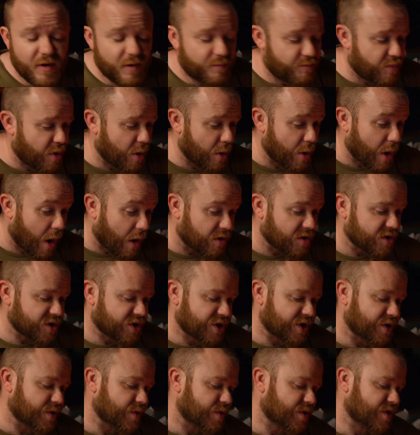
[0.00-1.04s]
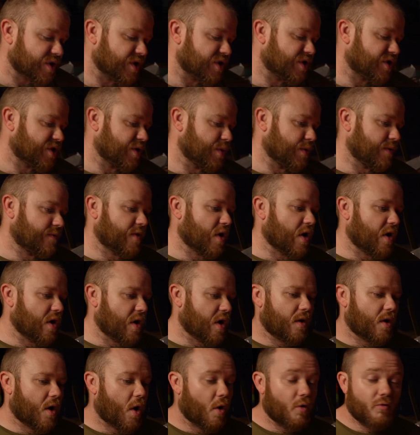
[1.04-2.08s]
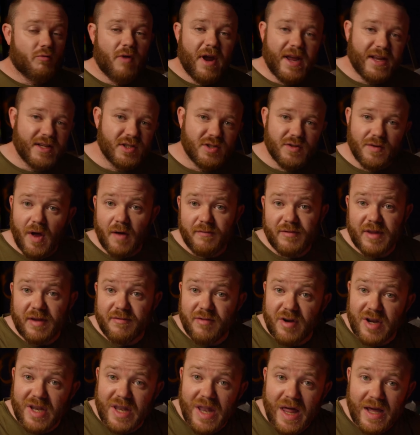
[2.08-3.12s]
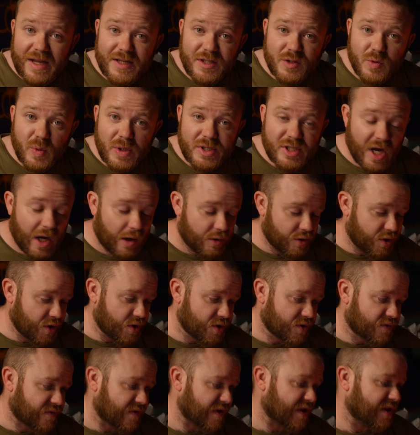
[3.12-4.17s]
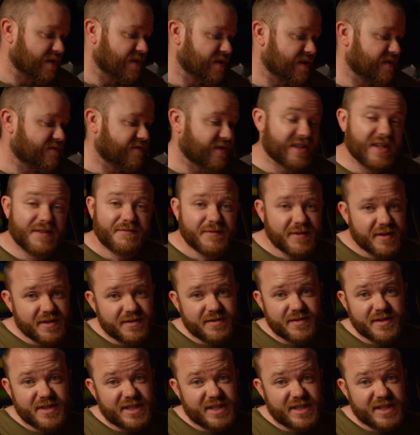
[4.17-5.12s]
prolonged use, so I've got a whole range of different lights which I'll use for different